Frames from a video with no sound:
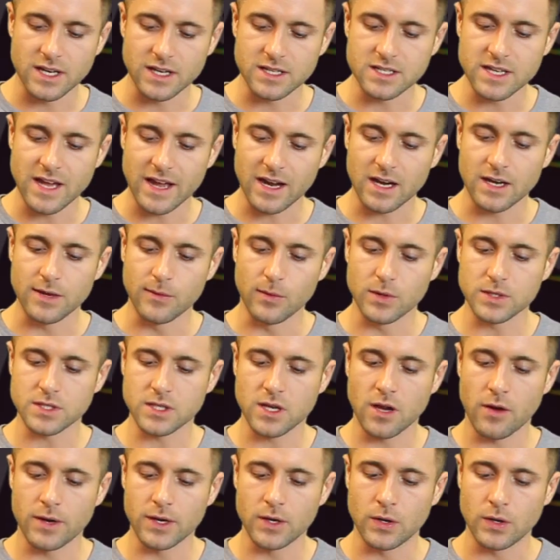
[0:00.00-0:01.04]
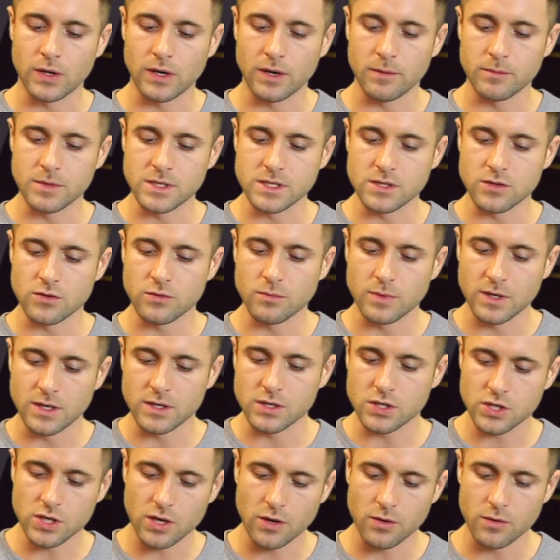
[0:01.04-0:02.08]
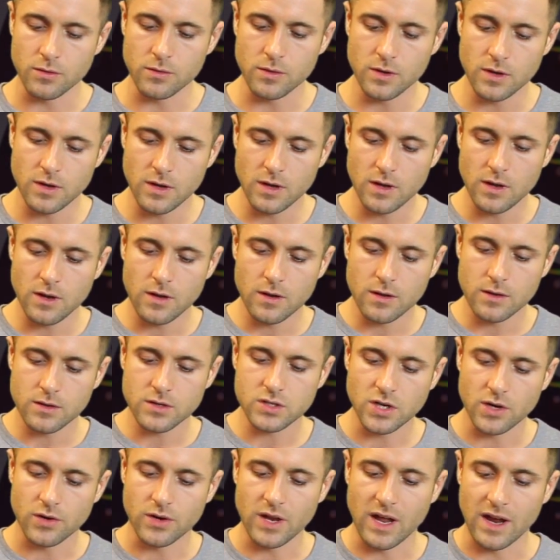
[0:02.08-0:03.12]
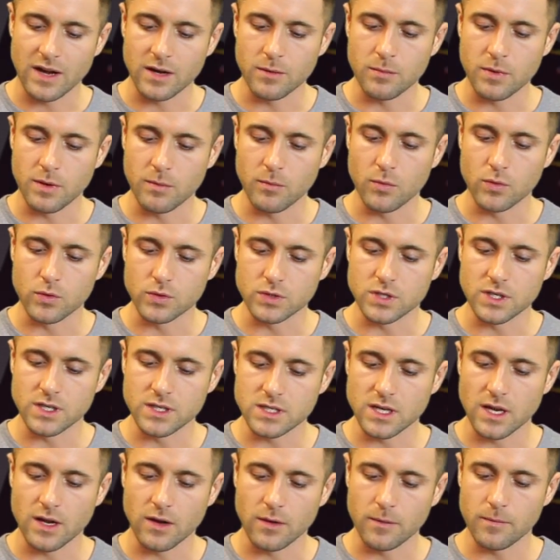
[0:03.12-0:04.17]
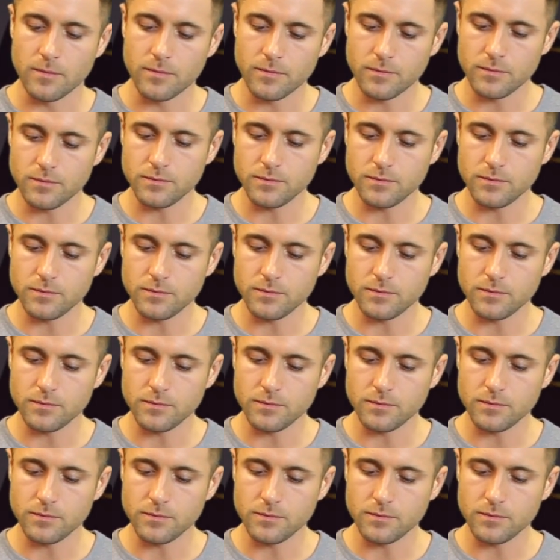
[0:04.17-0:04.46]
see exactly what's going on. Let me zoom in and show that in a bit more detail.